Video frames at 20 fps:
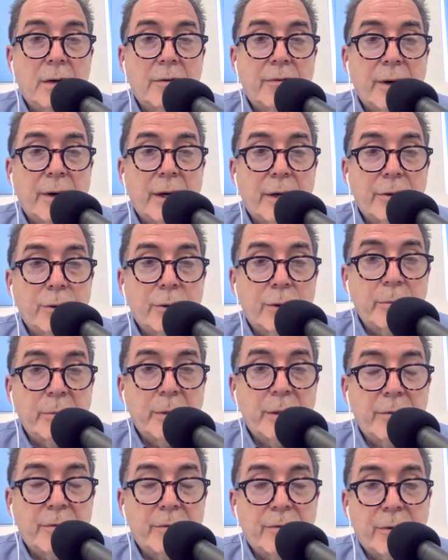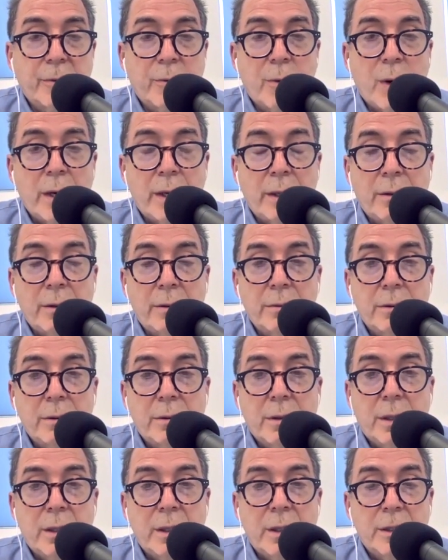for health treatment for a while
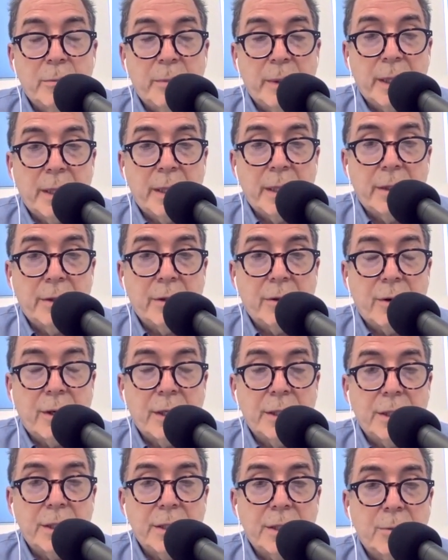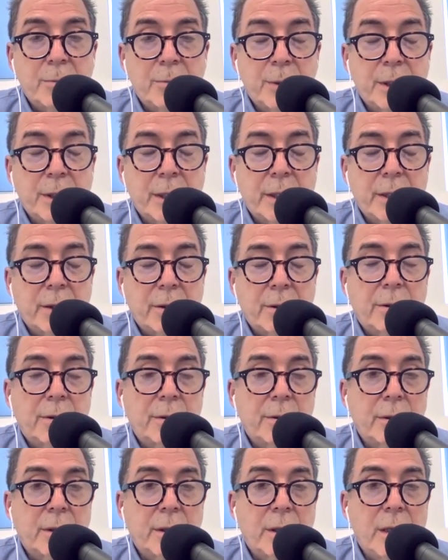at the beginning of the crisis, in particular.